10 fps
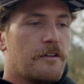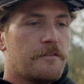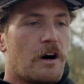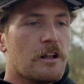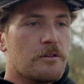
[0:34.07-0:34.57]

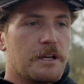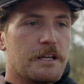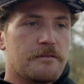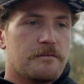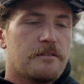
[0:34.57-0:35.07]

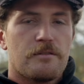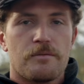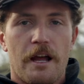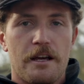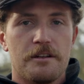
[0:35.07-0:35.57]
following
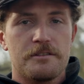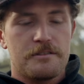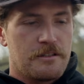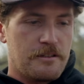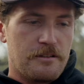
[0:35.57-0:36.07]

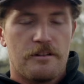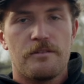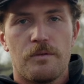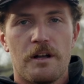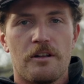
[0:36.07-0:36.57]
rails,
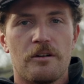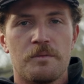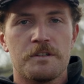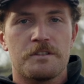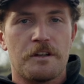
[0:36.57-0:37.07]
what
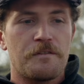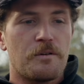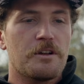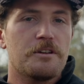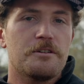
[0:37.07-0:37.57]
longboards do
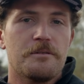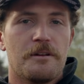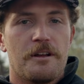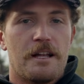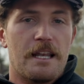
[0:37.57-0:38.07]
for you,
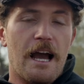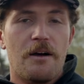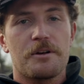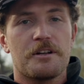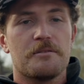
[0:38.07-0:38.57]

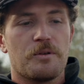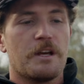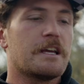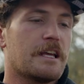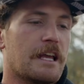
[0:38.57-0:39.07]
now we're going to
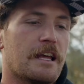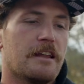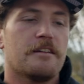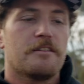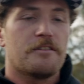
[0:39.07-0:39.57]
bring
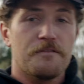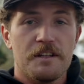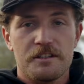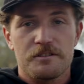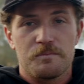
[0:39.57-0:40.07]
in the
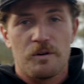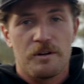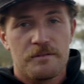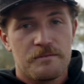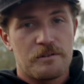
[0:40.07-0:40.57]
Finless
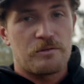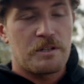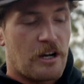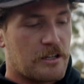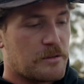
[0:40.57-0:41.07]
board, which we
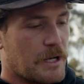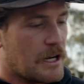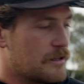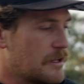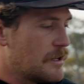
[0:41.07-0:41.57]
talked
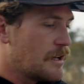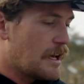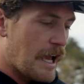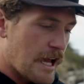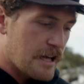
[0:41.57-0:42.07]
about,
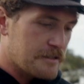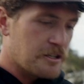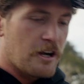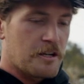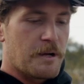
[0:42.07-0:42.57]
and
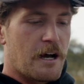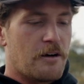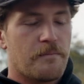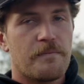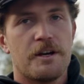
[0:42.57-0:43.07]
talk
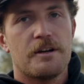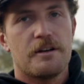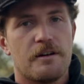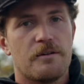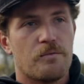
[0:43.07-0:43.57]
about
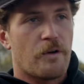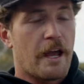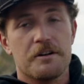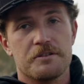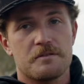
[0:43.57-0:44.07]

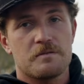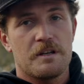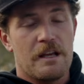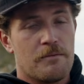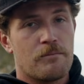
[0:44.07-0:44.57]
rails
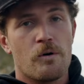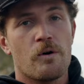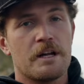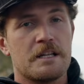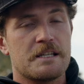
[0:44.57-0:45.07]

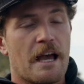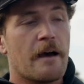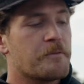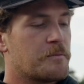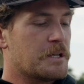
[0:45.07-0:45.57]
more in
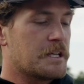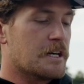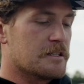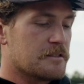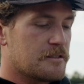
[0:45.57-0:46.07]
depth
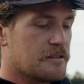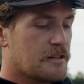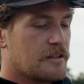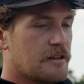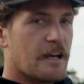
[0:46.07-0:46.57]
because,
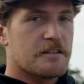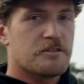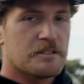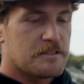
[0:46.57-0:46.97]
as you can